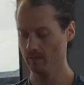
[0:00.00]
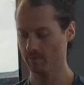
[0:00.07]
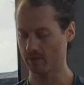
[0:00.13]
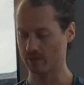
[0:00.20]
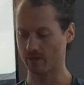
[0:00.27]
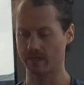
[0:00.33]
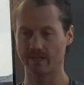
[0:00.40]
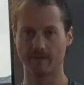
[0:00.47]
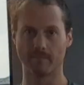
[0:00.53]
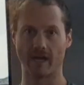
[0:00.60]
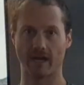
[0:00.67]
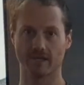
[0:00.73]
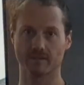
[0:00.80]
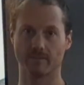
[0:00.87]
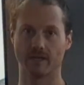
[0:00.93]
but trying to
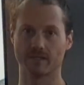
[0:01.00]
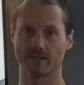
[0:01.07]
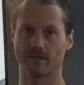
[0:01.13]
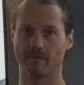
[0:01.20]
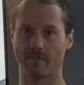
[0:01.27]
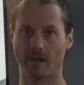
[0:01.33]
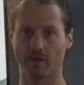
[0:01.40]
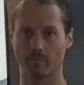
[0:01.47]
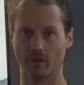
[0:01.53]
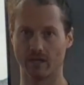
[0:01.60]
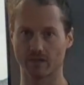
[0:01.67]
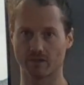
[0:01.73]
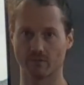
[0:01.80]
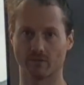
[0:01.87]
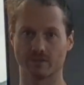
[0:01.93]
maximize the amount of
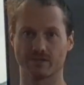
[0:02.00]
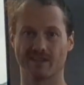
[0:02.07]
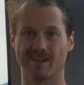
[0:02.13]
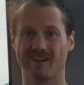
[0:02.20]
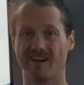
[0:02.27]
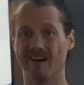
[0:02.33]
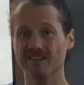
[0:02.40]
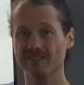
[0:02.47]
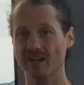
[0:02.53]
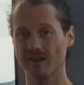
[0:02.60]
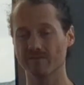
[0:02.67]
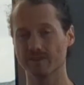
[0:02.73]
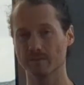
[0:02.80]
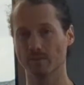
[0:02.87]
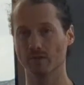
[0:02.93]
pressure where it's
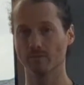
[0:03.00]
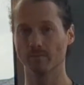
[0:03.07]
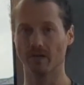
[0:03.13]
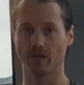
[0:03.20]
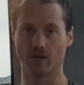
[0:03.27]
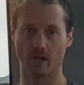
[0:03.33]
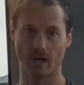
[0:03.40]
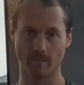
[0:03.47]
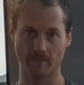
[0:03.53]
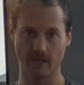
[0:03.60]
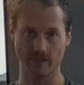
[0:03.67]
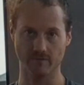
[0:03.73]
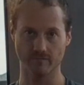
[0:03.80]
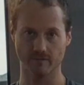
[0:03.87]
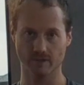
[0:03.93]
uncomfortable but not
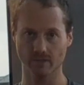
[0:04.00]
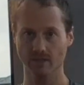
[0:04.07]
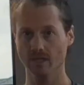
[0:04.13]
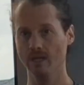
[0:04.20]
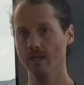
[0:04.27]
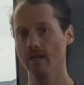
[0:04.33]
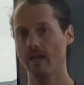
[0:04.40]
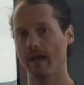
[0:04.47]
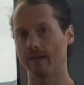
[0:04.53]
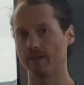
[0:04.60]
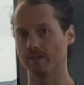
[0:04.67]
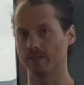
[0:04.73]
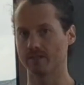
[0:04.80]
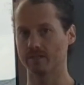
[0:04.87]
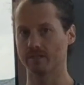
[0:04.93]
painful. And you
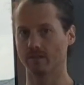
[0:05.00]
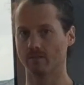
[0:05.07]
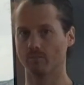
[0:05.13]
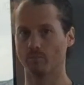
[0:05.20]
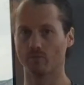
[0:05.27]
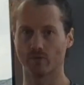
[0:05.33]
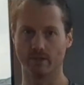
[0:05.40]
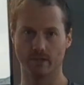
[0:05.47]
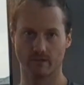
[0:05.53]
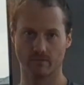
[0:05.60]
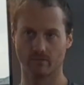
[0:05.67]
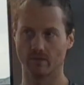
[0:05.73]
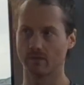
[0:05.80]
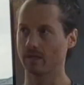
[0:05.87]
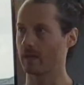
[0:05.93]
can still breathe
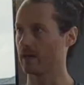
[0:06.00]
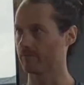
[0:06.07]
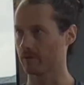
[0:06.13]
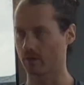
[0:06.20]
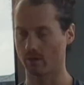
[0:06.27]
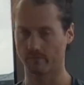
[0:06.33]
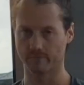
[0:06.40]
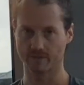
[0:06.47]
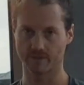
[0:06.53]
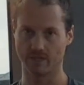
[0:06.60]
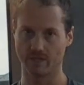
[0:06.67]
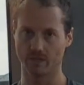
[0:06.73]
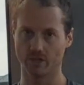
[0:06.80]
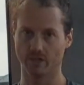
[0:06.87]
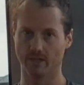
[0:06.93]
through it, have a
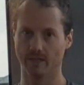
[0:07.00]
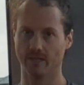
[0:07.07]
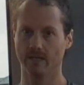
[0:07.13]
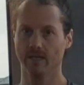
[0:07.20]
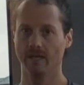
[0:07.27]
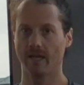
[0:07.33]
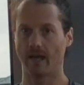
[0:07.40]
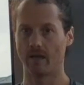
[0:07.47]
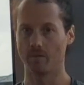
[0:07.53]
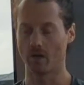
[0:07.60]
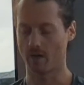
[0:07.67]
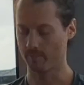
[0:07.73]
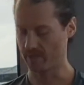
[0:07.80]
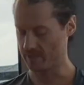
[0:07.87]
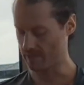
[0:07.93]
conversation and
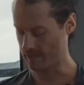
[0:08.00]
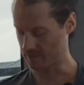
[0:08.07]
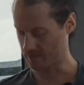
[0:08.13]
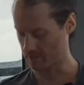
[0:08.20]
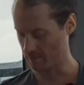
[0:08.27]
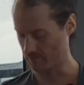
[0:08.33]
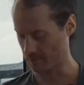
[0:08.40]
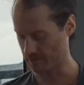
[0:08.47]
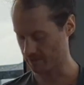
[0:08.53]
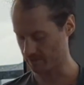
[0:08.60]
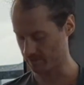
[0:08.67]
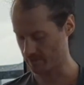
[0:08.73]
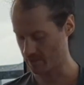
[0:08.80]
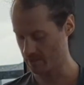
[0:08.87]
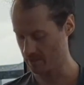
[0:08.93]
not be tensing your
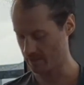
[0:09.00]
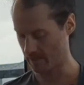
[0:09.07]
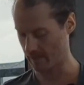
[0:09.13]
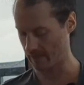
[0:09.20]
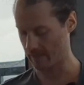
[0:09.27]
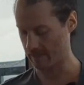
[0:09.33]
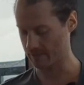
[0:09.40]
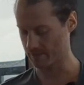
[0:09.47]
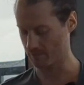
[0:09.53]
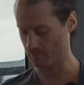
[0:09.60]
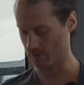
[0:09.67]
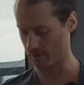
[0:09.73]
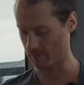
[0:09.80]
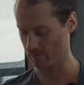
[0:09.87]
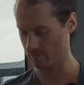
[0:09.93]
muscles. Then as you
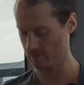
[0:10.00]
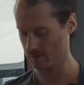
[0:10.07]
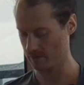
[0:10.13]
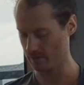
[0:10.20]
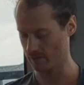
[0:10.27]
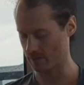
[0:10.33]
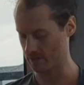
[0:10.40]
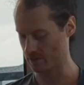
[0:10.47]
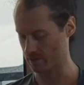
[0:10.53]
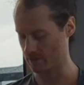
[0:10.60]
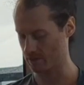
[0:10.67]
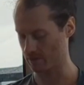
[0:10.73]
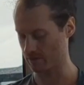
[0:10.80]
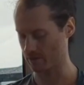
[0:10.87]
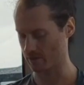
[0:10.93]
work through it, you can just
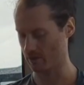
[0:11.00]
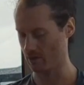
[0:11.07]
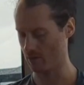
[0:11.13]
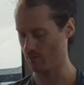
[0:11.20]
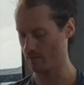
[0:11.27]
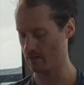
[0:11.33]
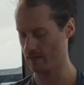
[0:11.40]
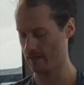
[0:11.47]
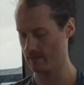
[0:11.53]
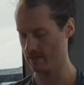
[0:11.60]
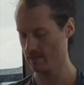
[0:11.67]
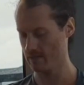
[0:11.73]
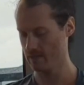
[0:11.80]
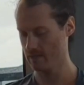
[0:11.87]
start to go again